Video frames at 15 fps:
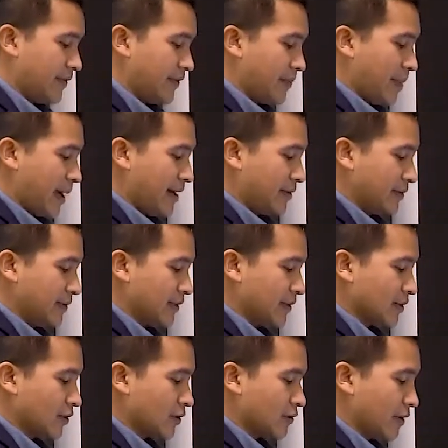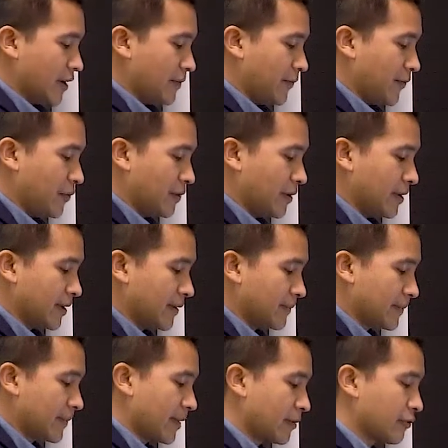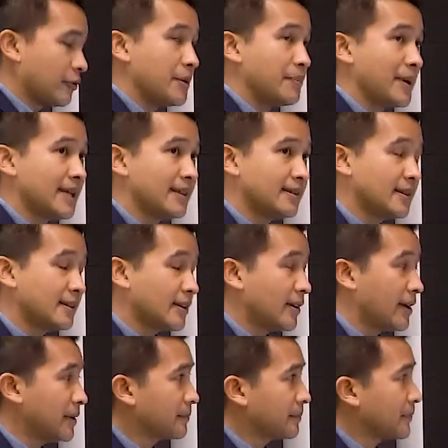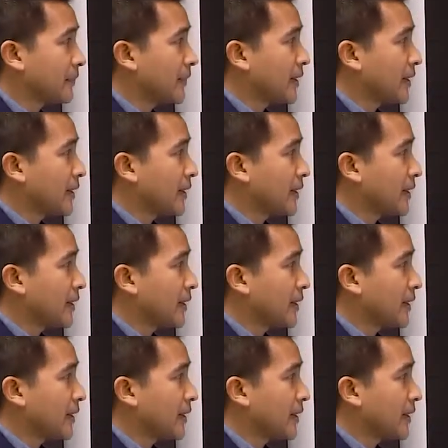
of the panels is a straightforward three-piece design.